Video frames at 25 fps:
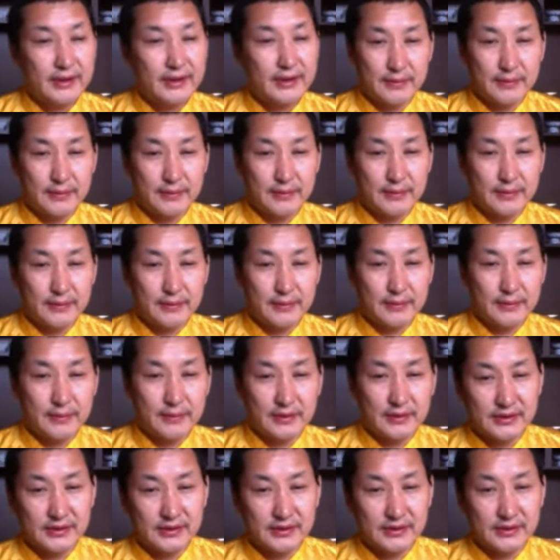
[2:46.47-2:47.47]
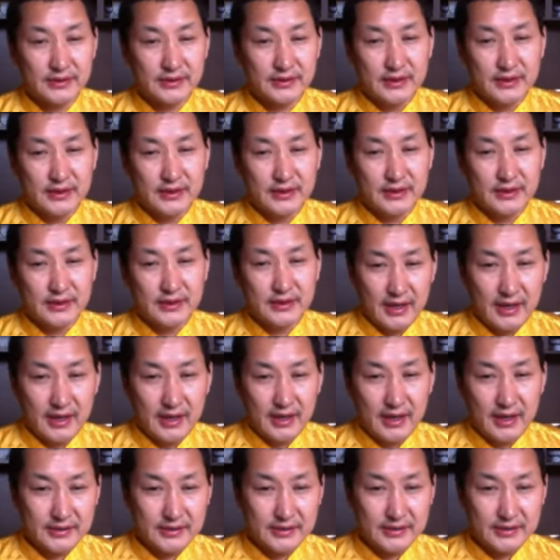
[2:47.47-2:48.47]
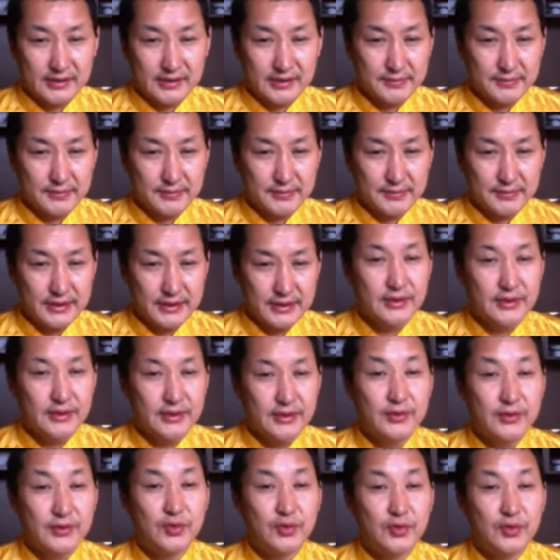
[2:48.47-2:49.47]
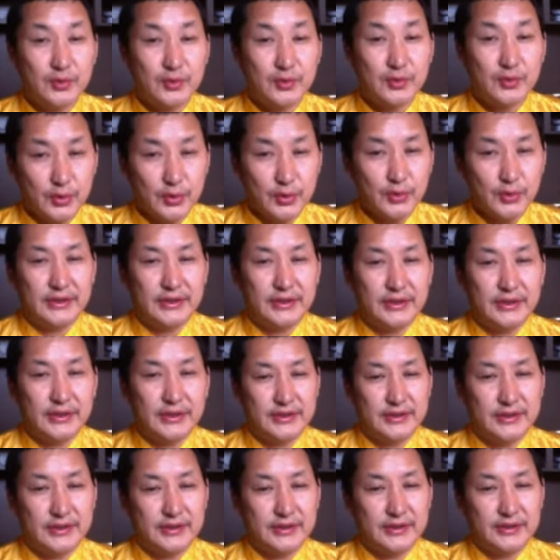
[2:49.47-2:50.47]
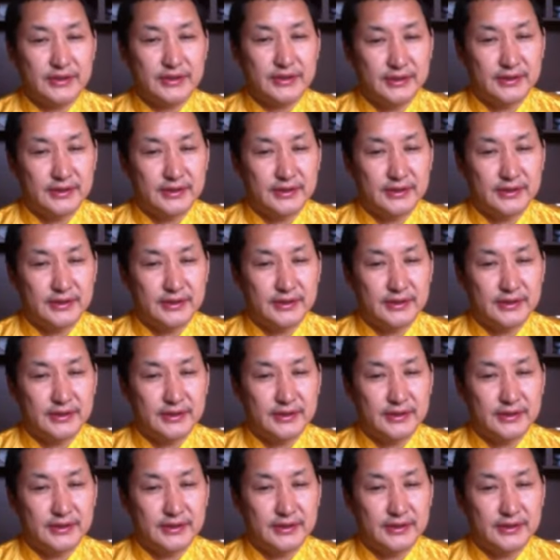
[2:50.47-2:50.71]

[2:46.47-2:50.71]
here someone's asked me to do it